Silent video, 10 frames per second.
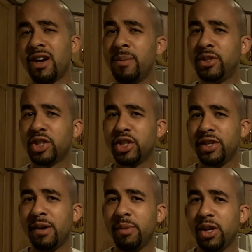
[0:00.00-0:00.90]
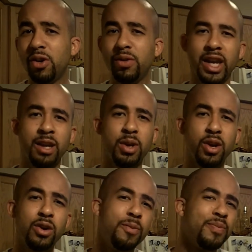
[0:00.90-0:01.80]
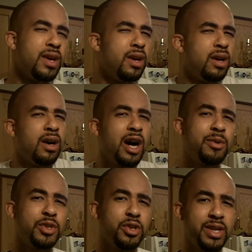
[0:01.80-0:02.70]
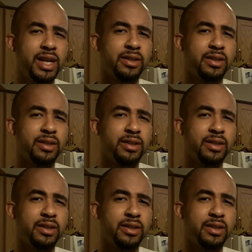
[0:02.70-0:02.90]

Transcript: comment section down below letting me know, how was your day